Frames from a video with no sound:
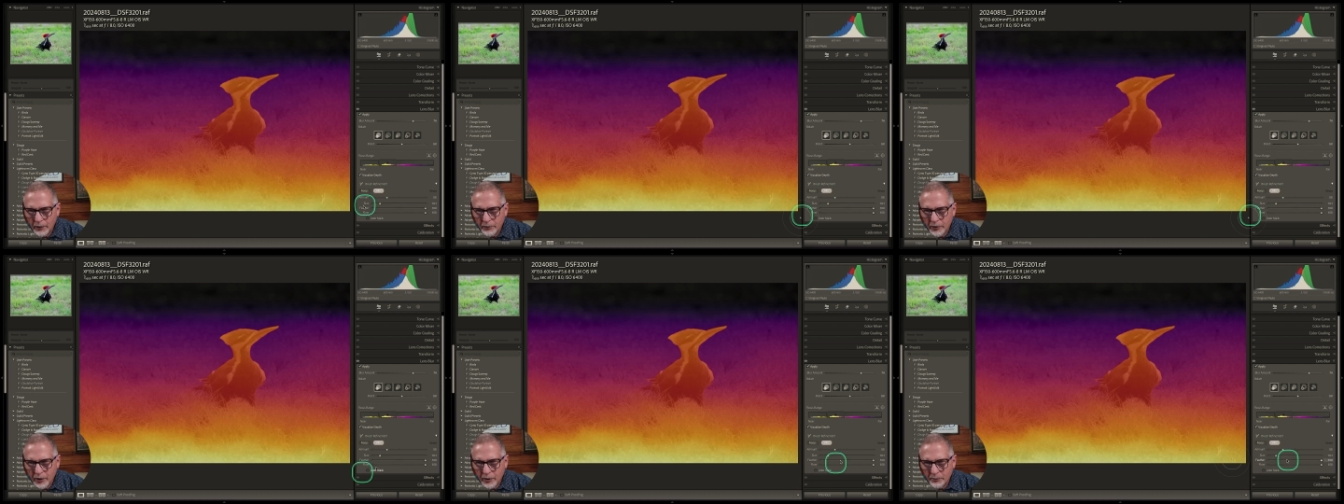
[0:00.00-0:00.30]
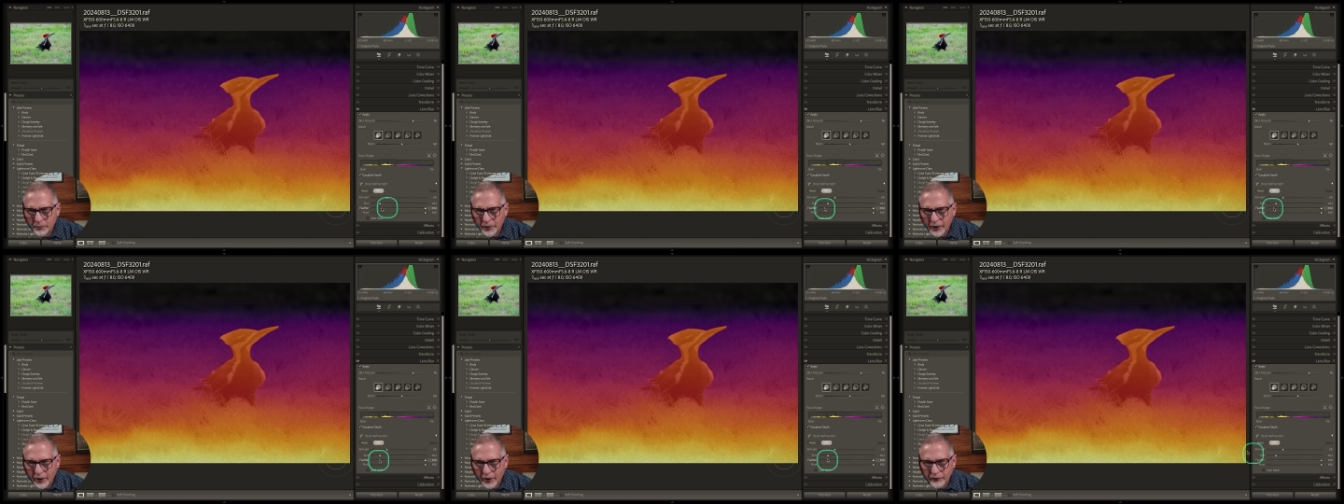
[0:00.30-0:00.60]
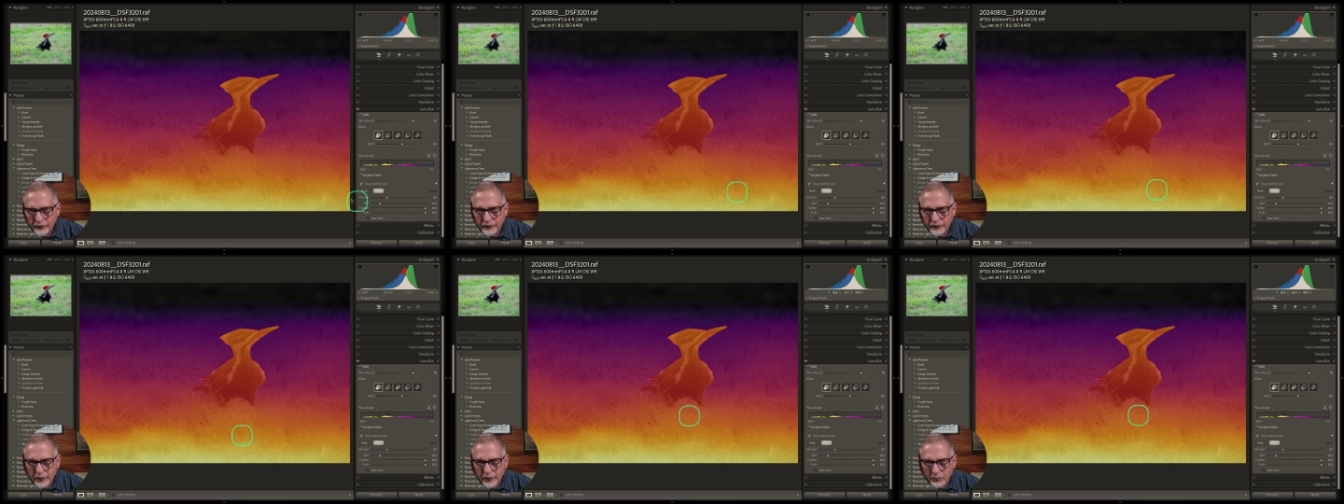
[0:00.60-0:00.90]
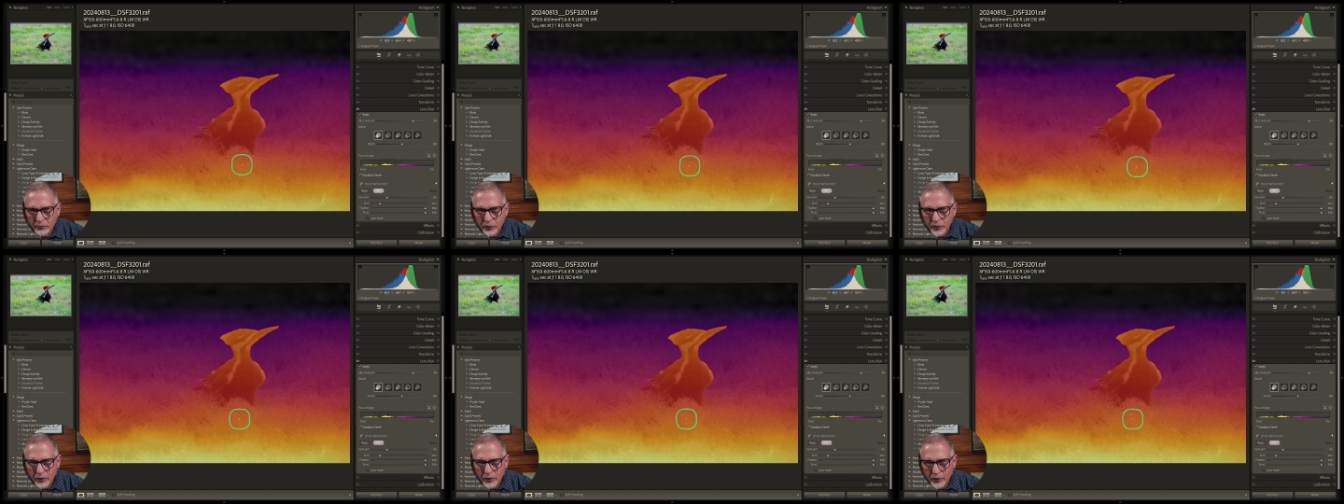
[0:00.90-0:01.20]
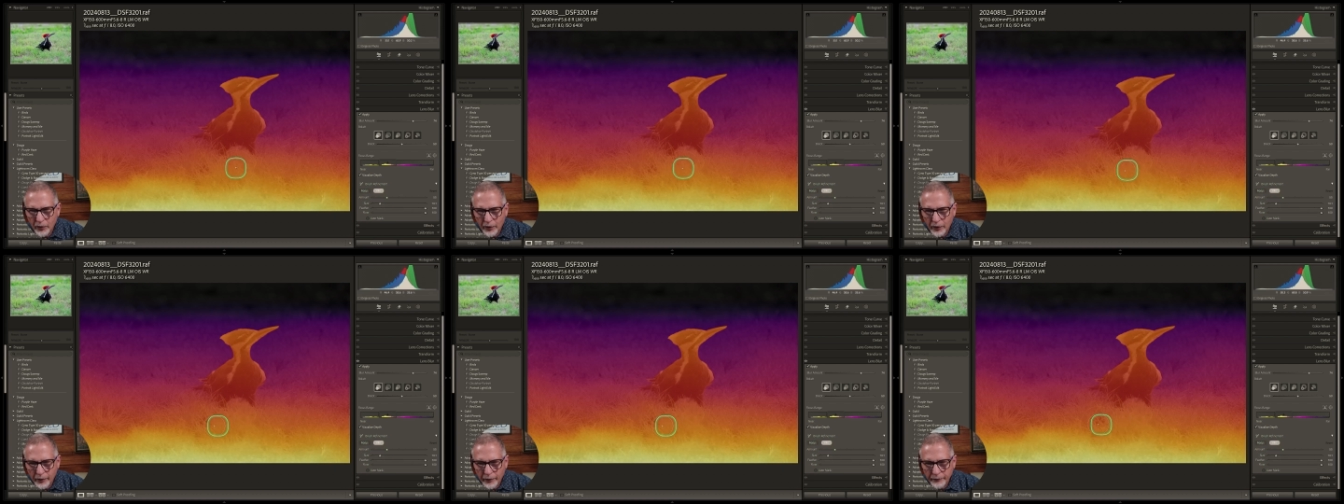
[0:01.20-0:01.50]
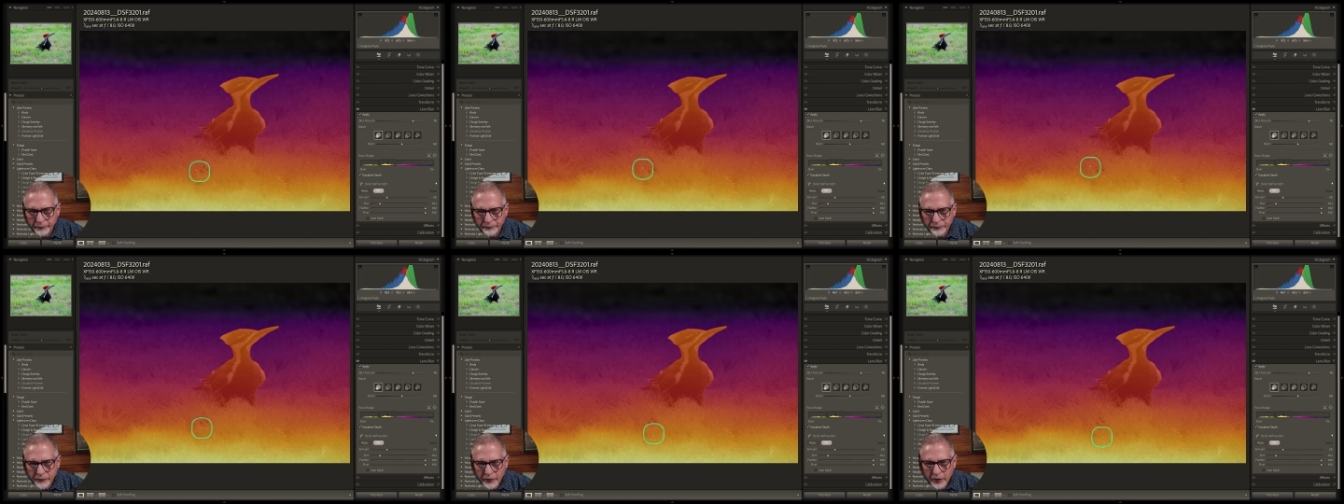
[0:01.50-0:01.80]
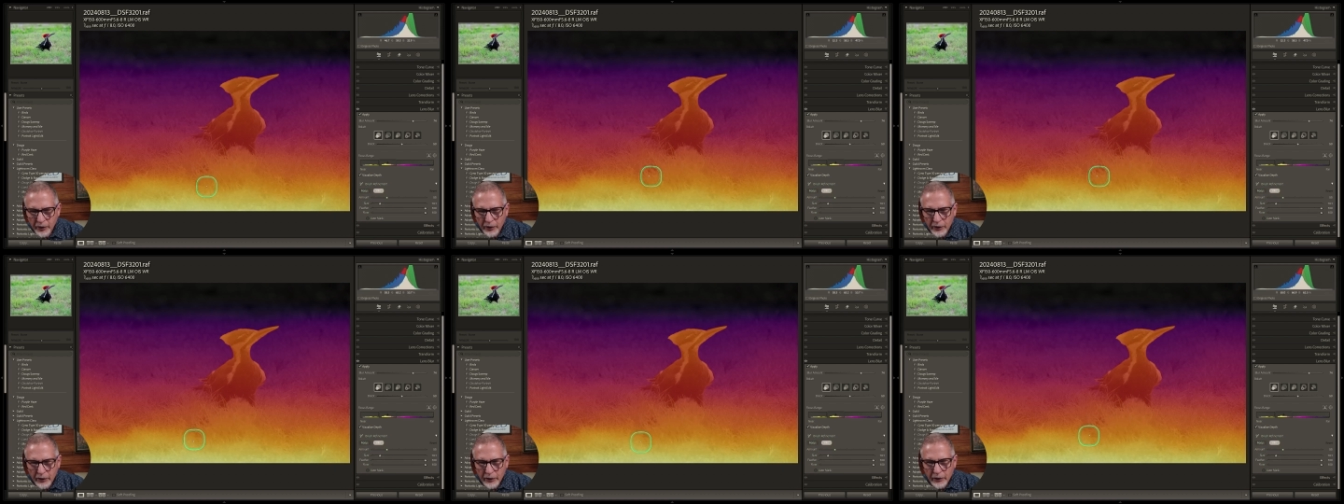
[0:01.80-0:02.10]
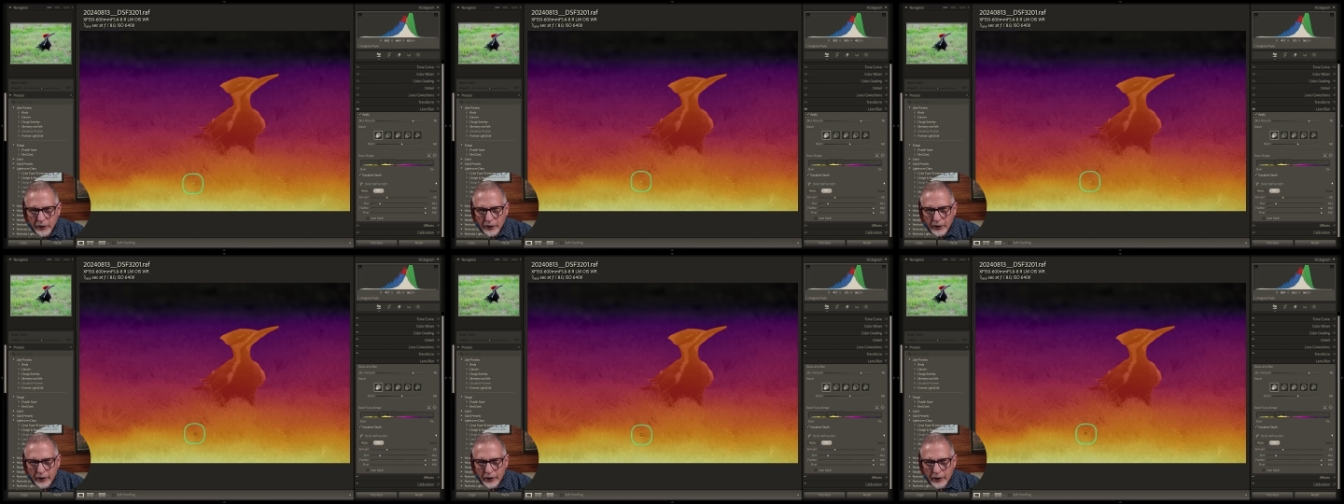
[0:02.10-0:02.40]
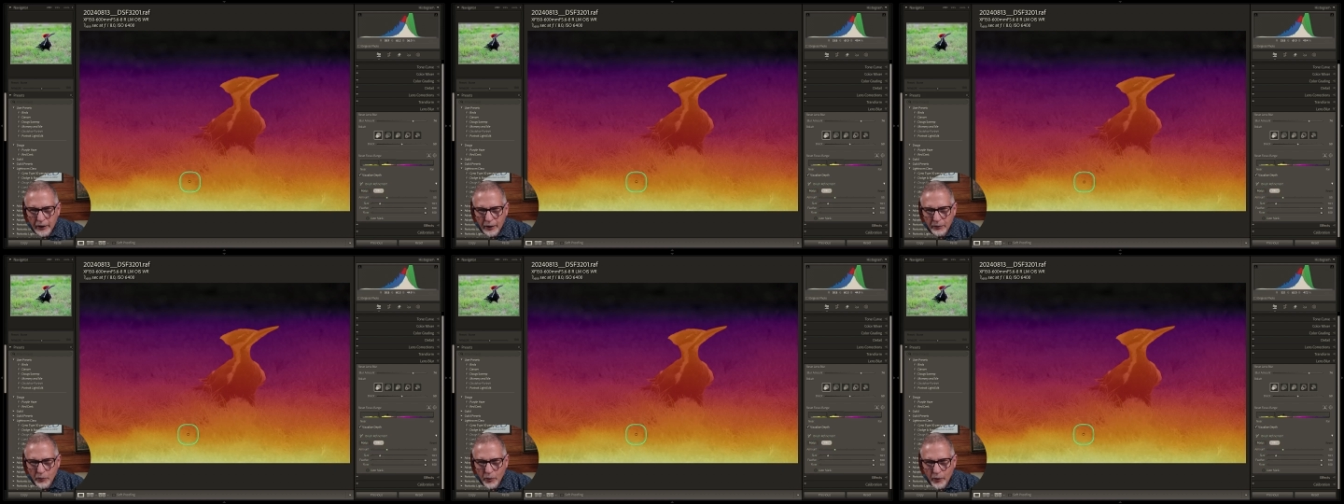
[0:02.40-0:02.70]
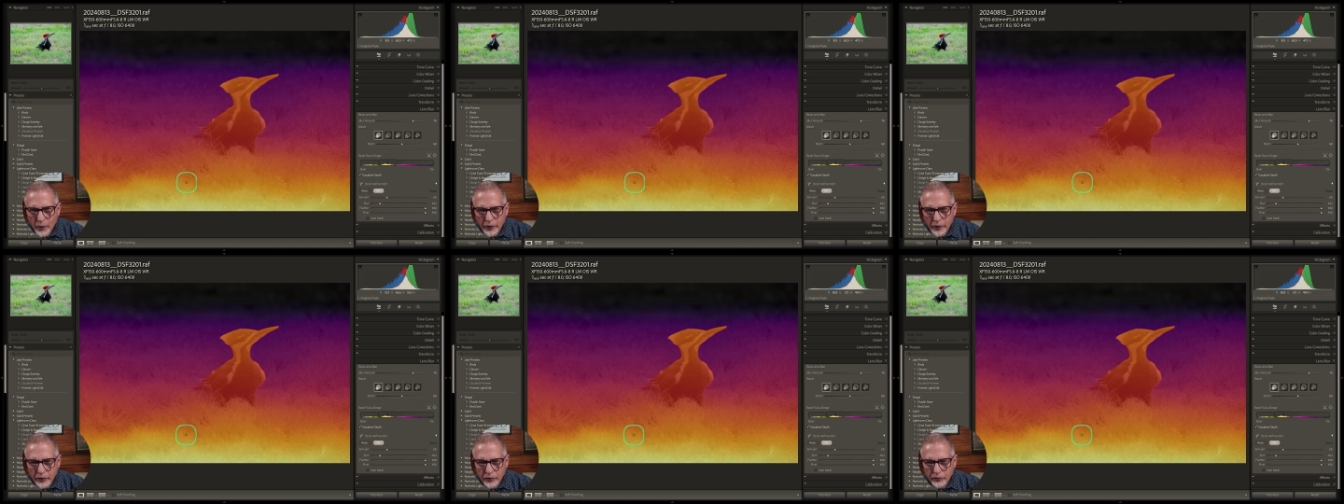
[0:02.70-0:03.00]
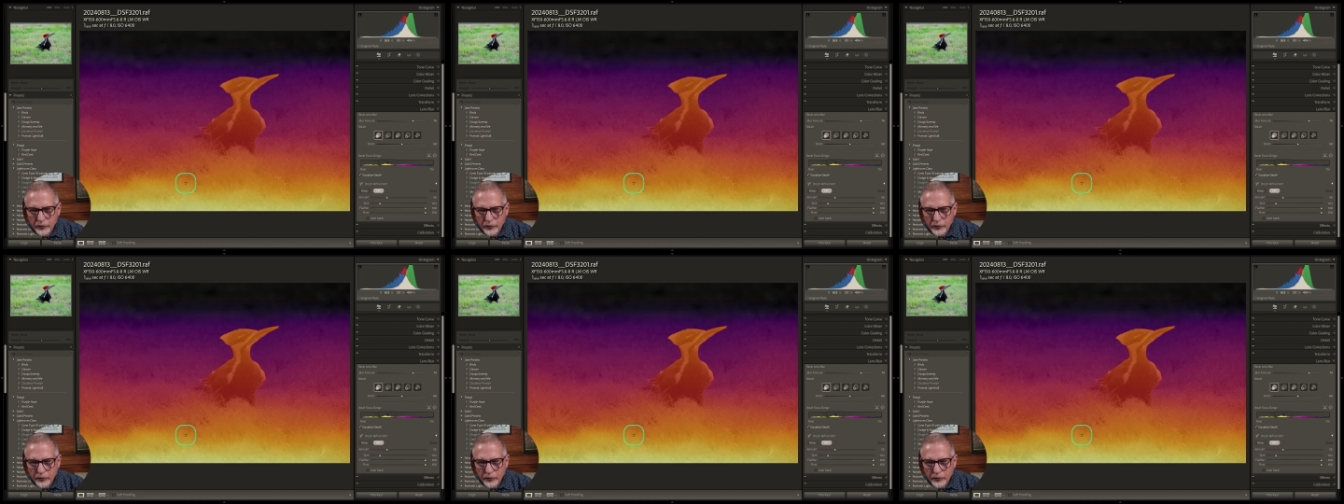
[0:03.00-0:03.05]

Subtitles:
I'm going to paint some blur, and I'm going